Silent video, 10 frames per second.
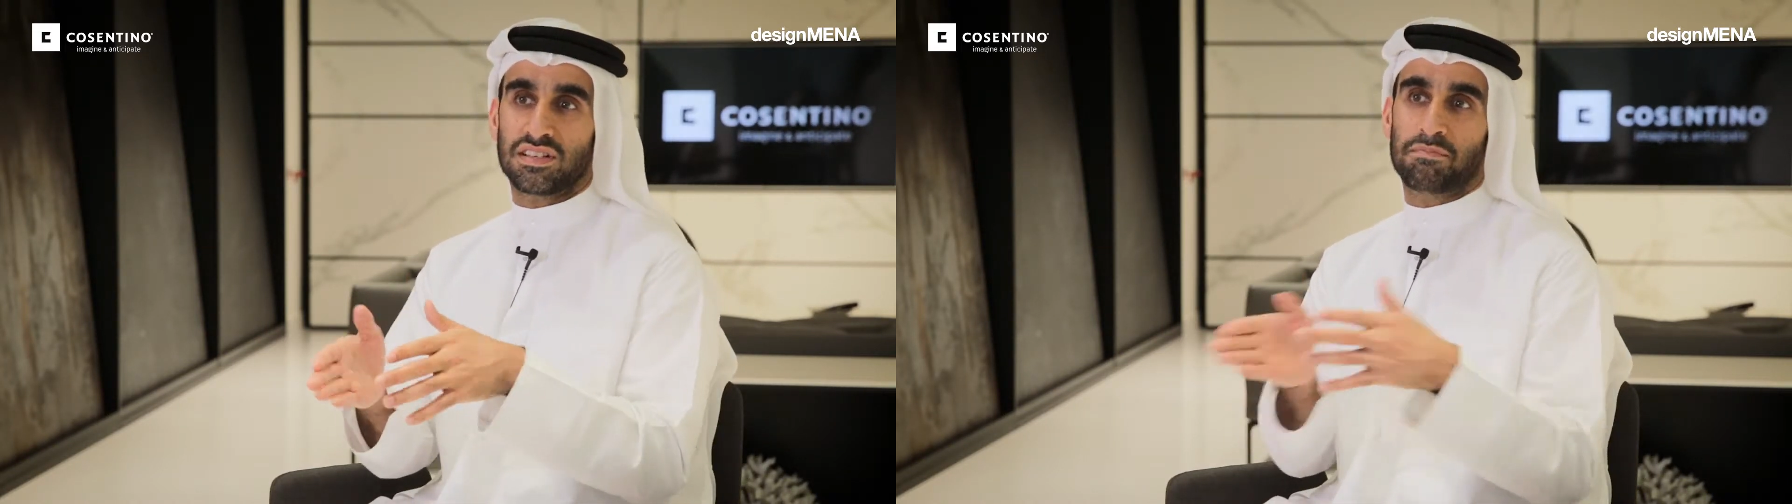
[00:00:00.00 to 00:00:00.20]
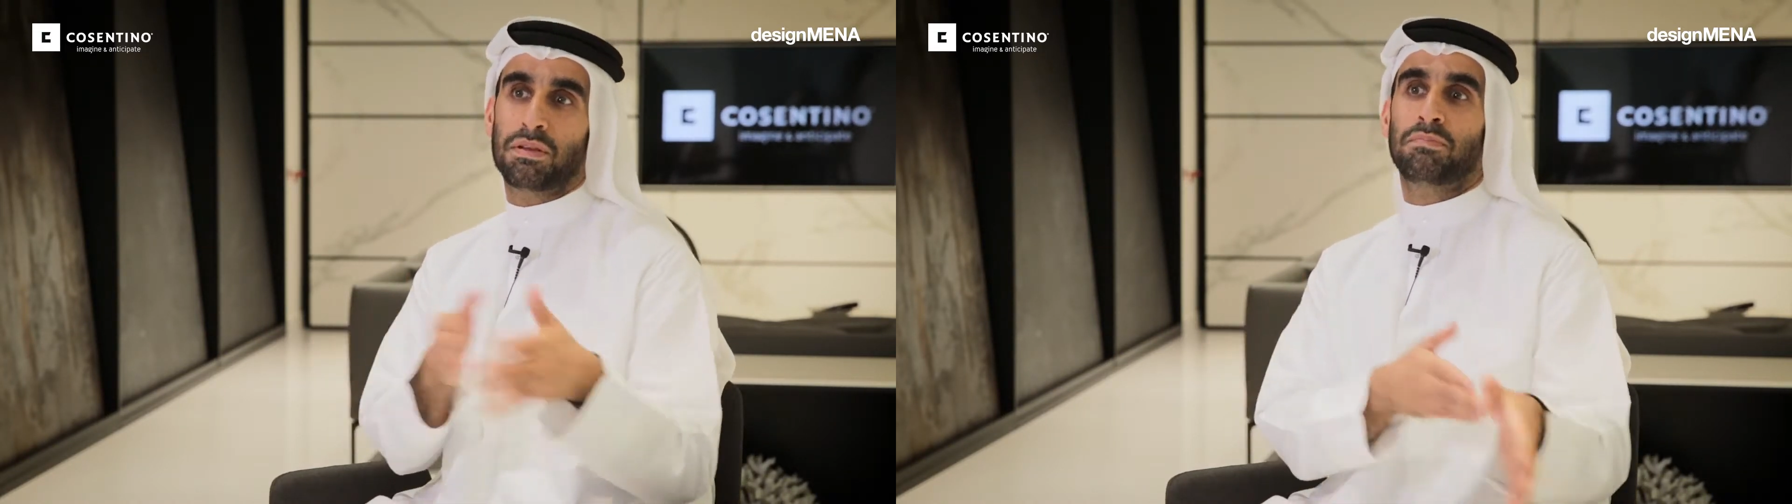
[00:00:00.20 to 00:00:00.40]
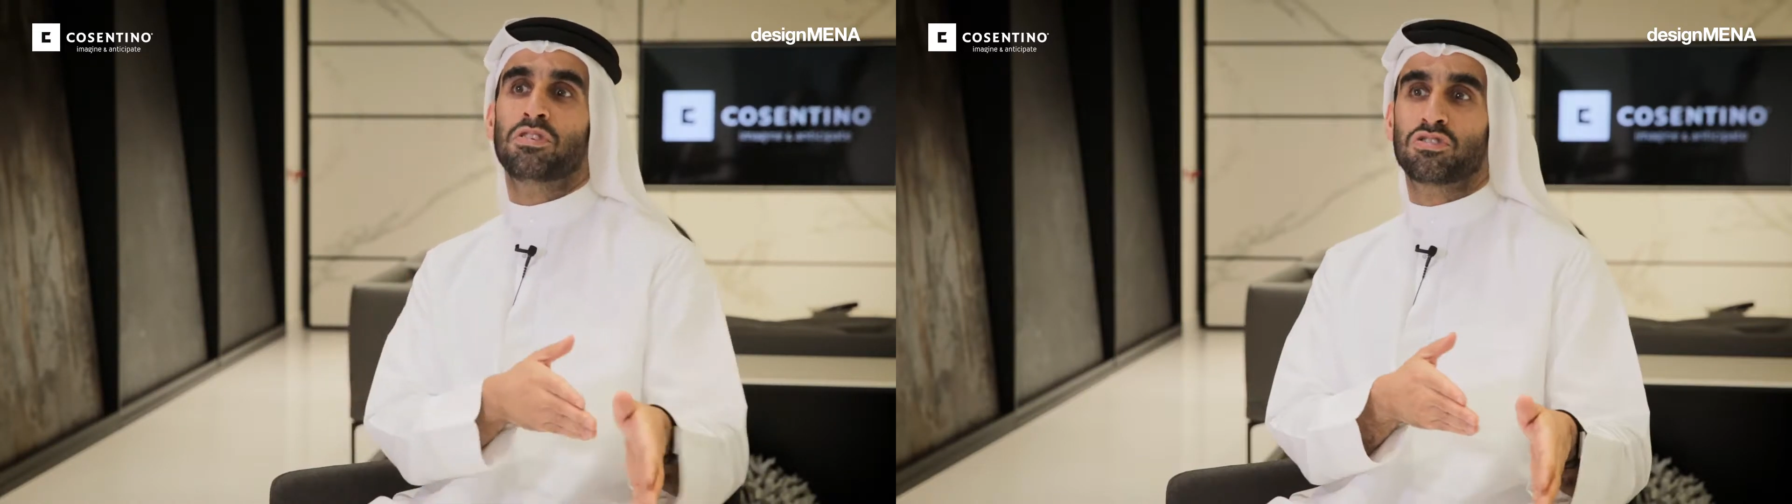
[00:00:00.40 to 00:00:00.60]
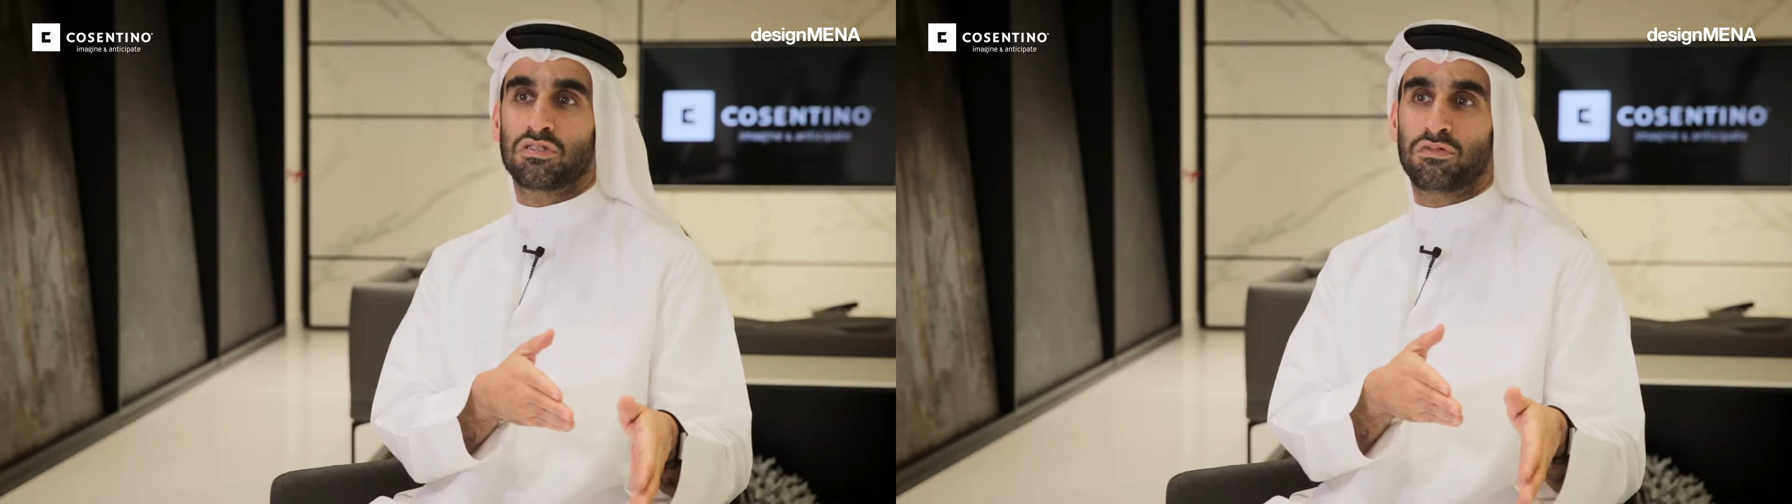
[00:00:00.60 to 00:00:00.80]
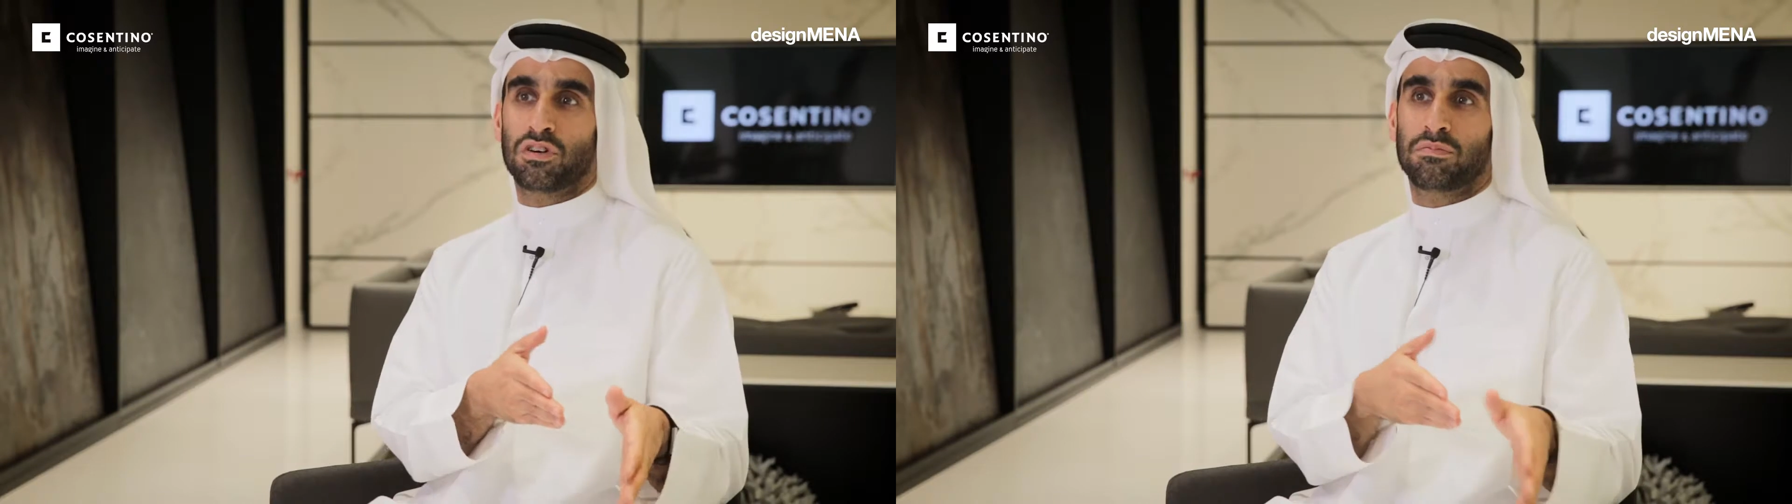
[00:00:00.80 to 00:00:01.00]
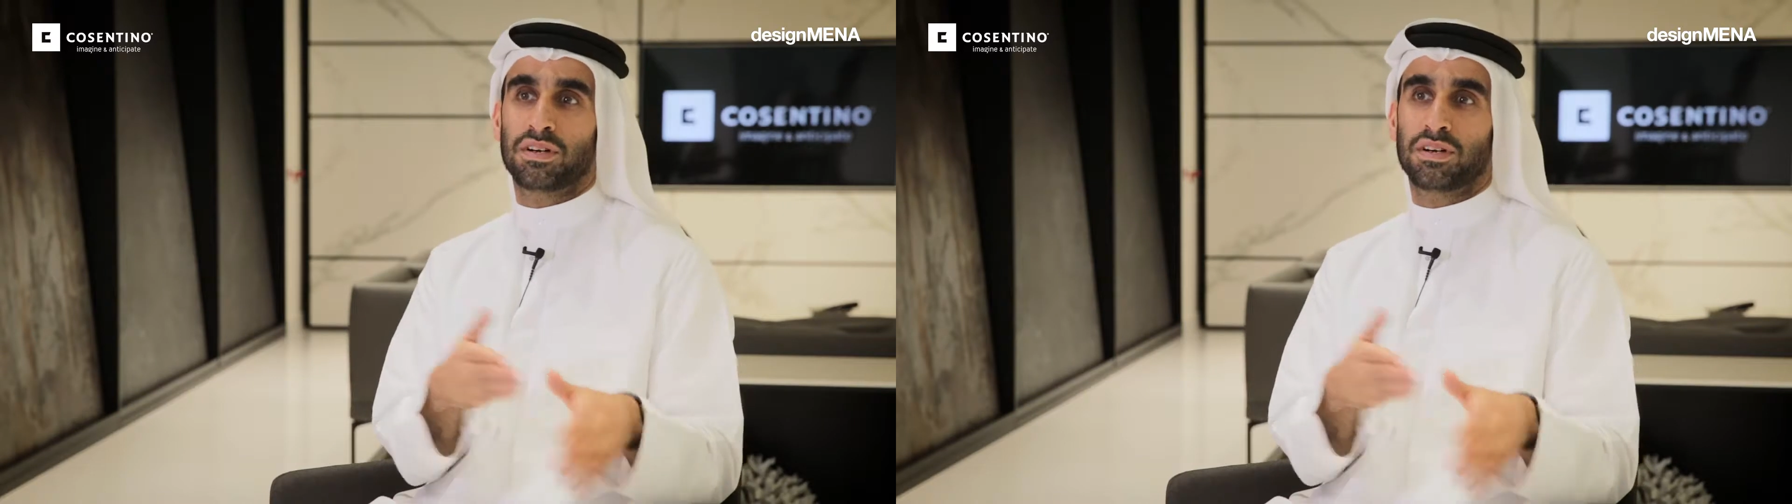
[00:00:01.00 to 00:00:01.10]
that people should follow.